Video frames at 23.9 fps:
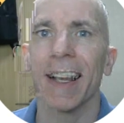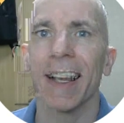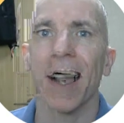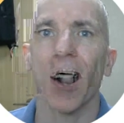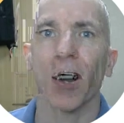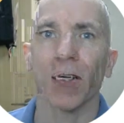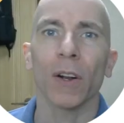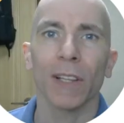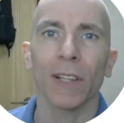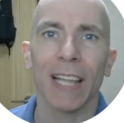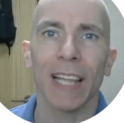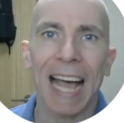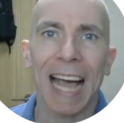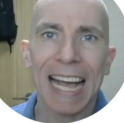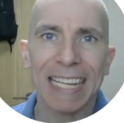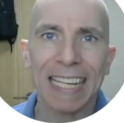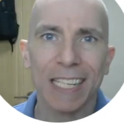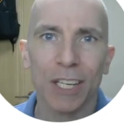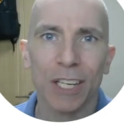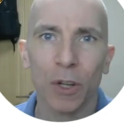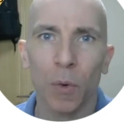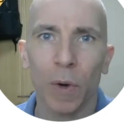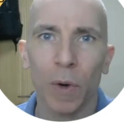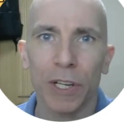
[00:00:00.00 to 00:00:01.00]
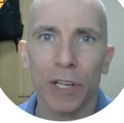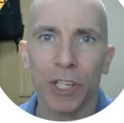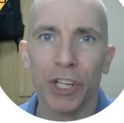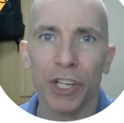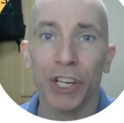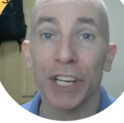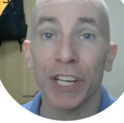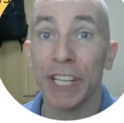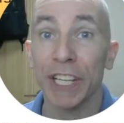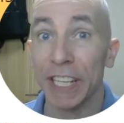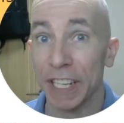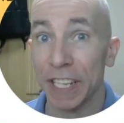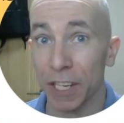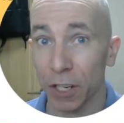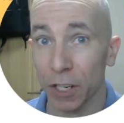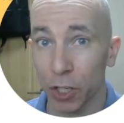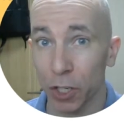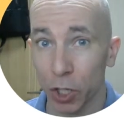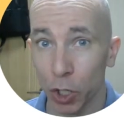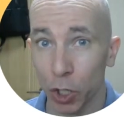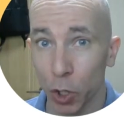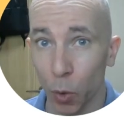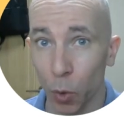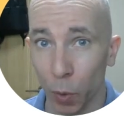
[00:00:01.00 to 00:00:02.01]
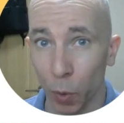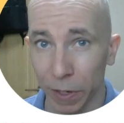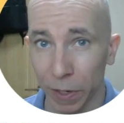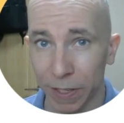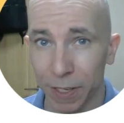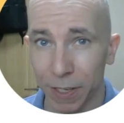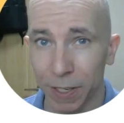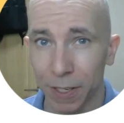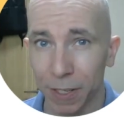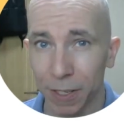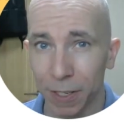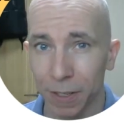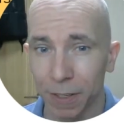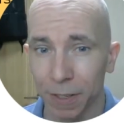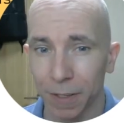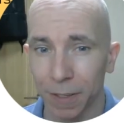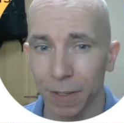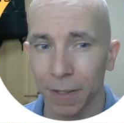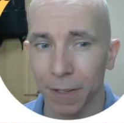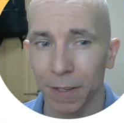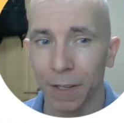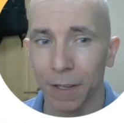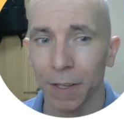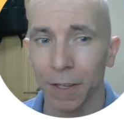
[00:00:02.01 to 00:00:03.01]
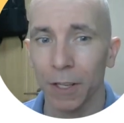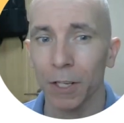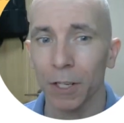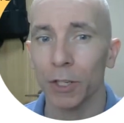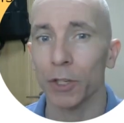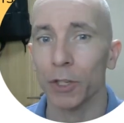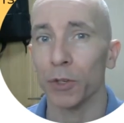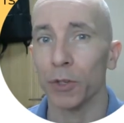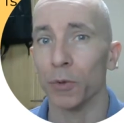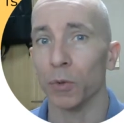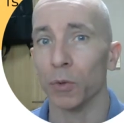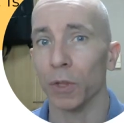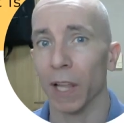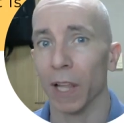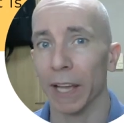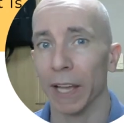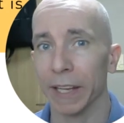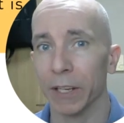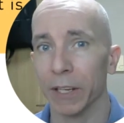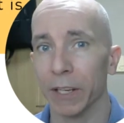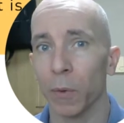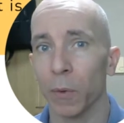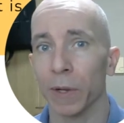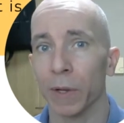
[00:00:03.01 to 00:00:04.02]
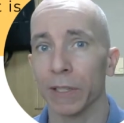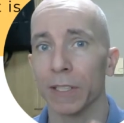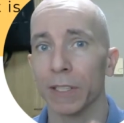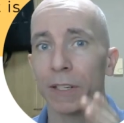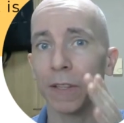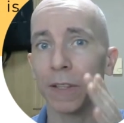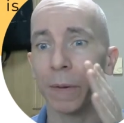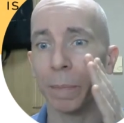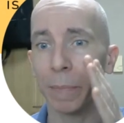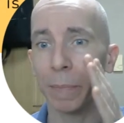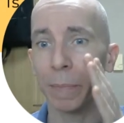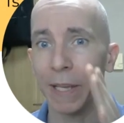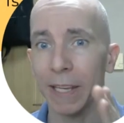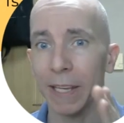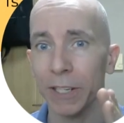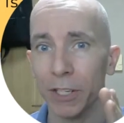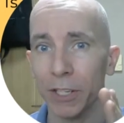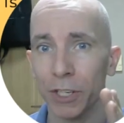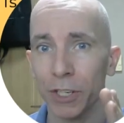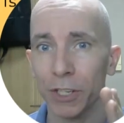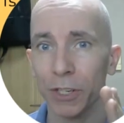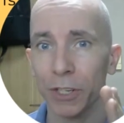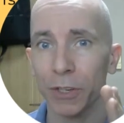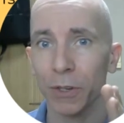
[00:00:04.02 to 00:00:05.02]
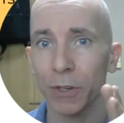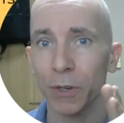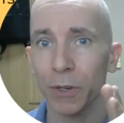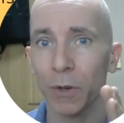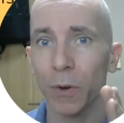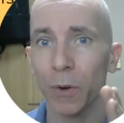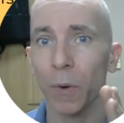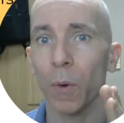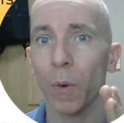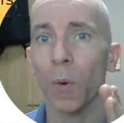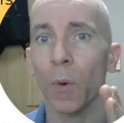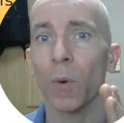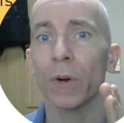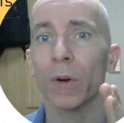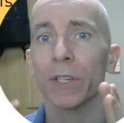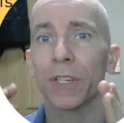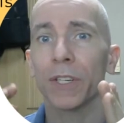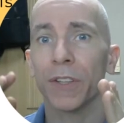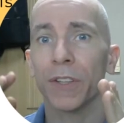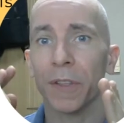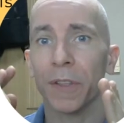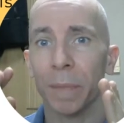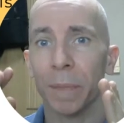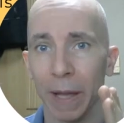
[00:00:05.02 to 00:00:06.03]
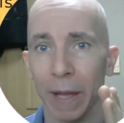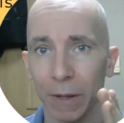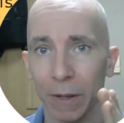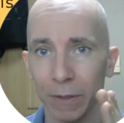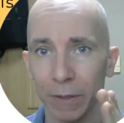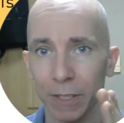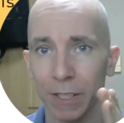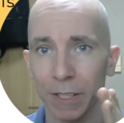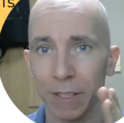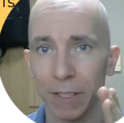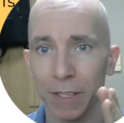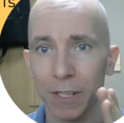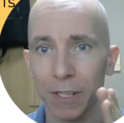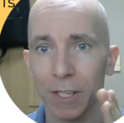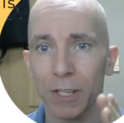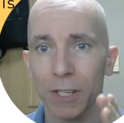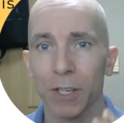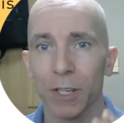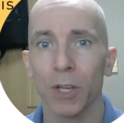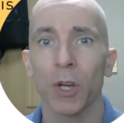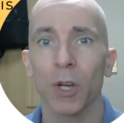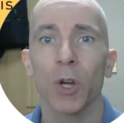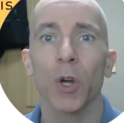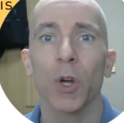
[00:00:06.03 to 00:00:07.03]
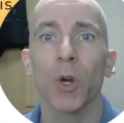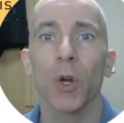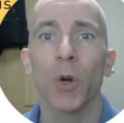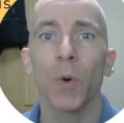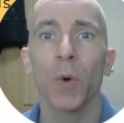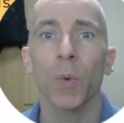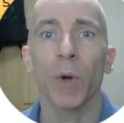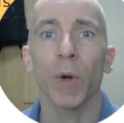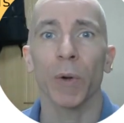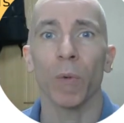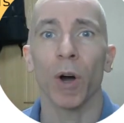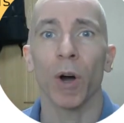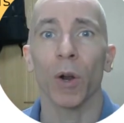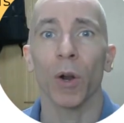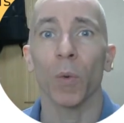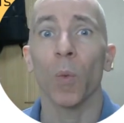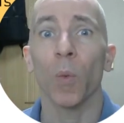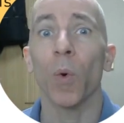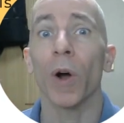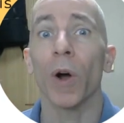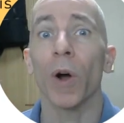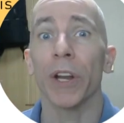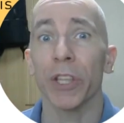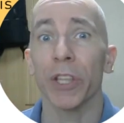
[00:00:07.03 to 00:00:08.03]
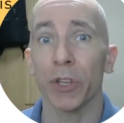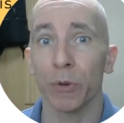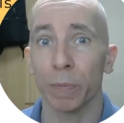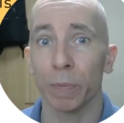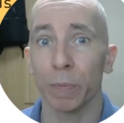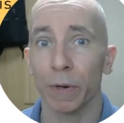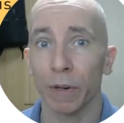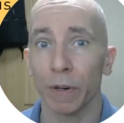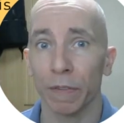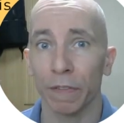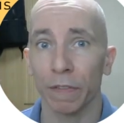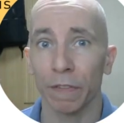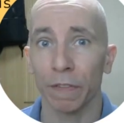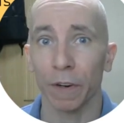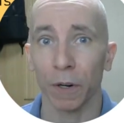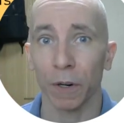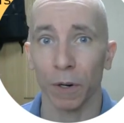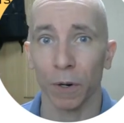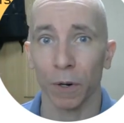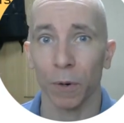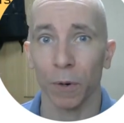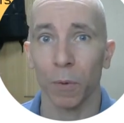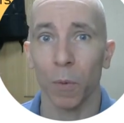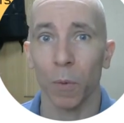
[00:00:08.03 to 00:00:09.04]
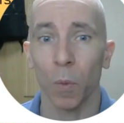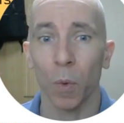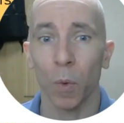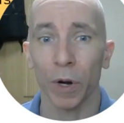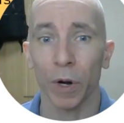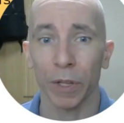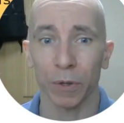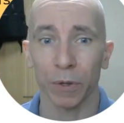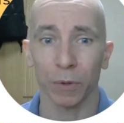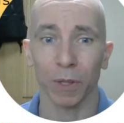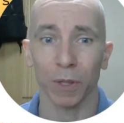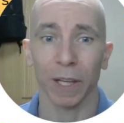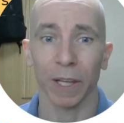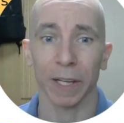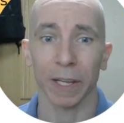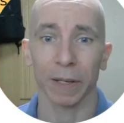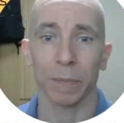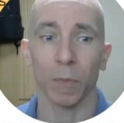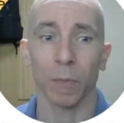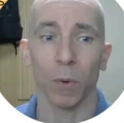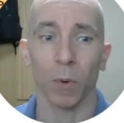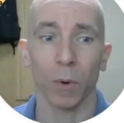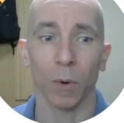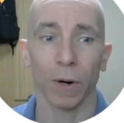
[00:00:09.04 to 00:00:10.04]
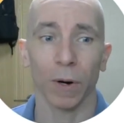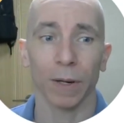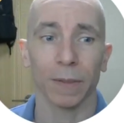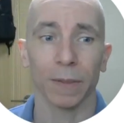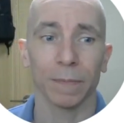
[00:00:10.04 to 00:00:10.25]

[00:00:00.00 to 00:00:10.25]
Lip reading: Our last question is a choice. Do you like going to the beach or to the mountains? We want what do you prefer? What do you like more?